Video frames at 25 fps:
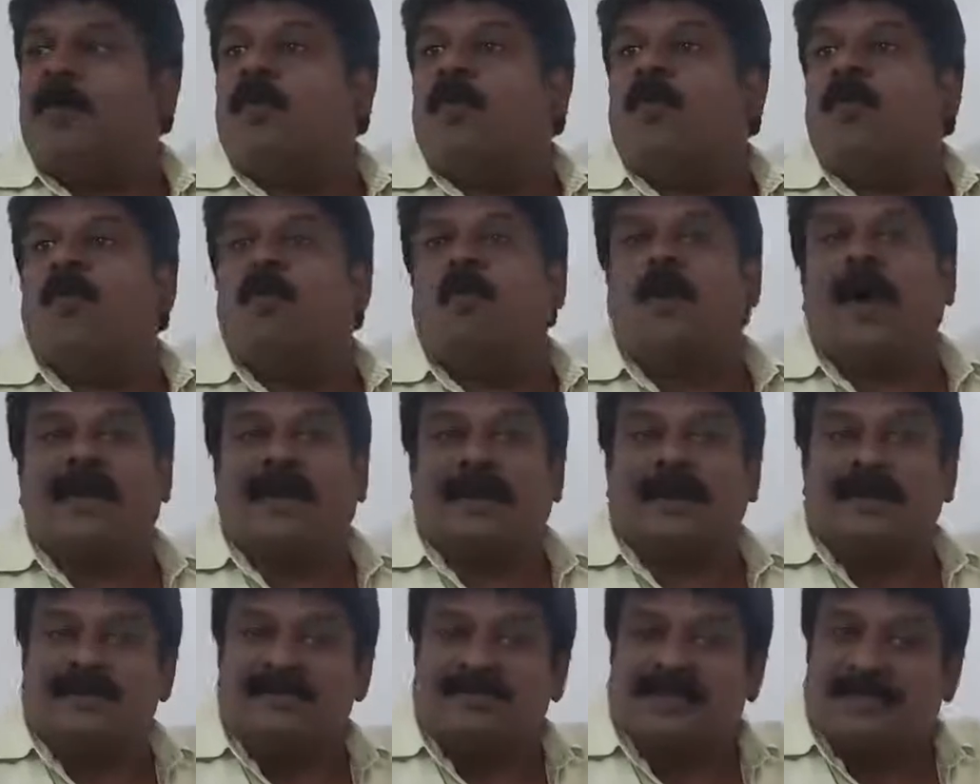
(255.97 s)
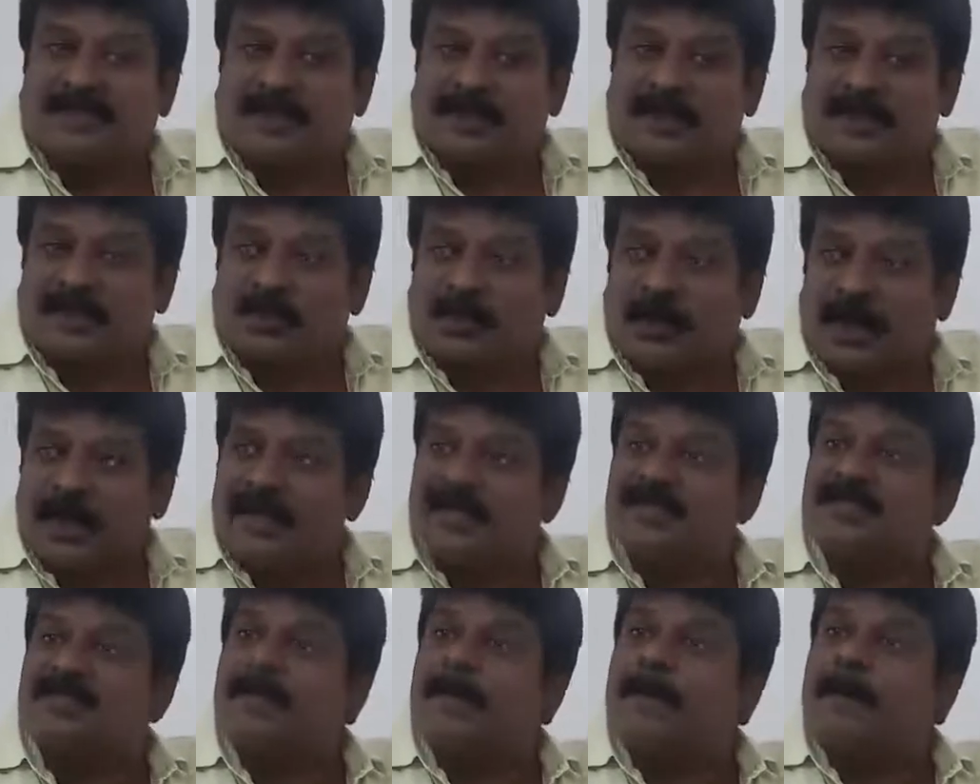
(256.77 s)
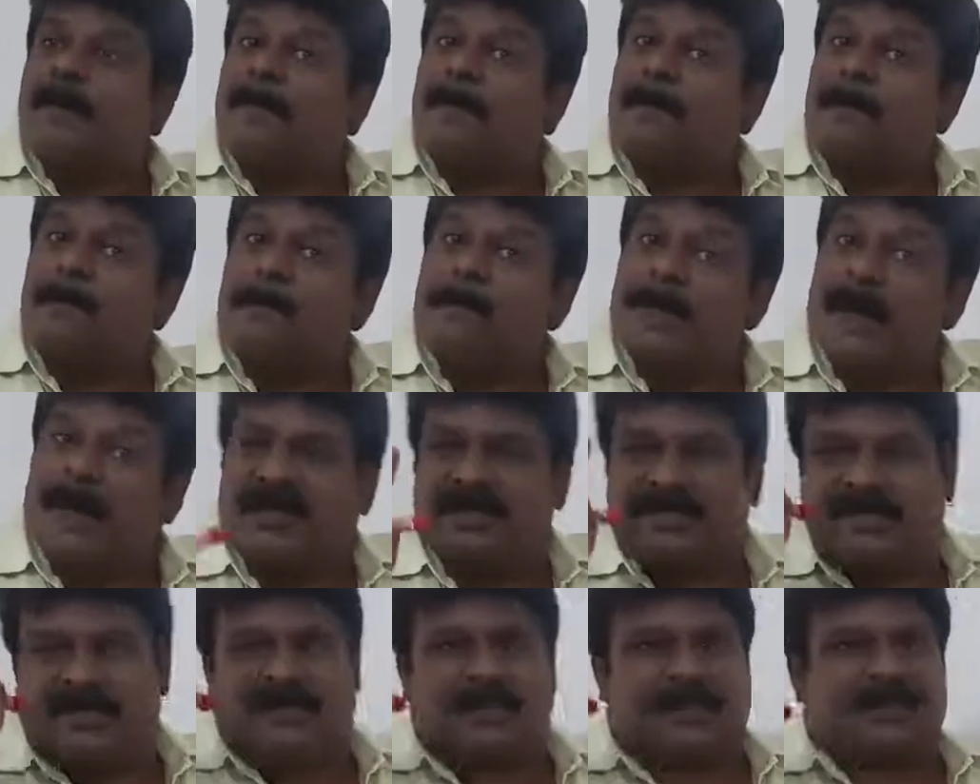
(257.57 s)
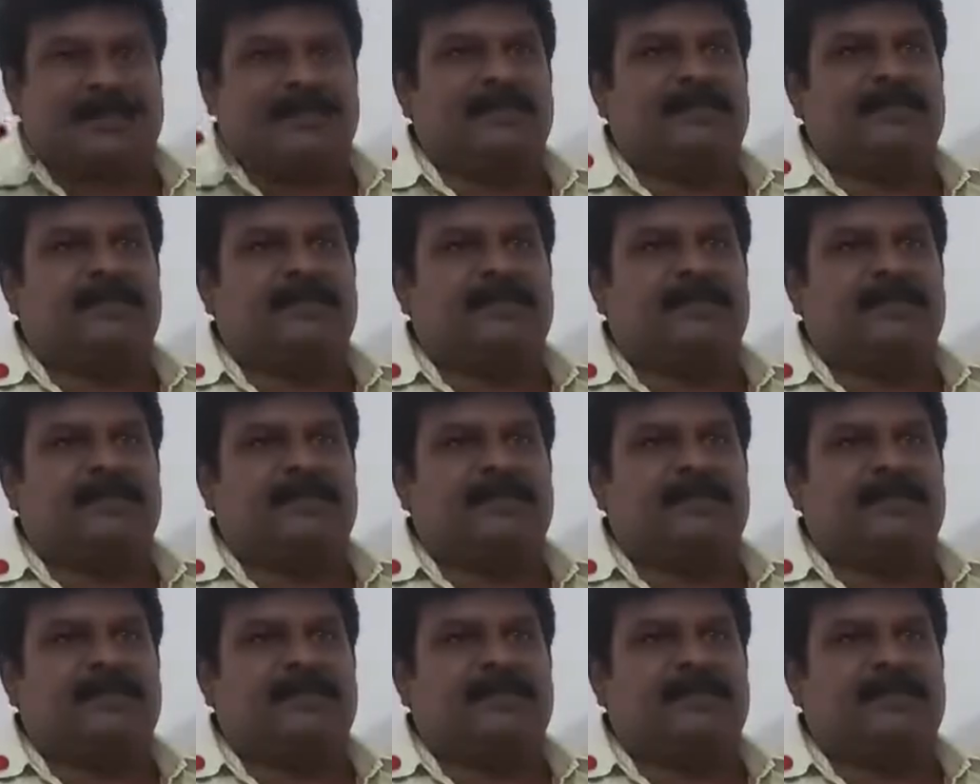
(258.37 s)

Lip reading: 162 is minutes.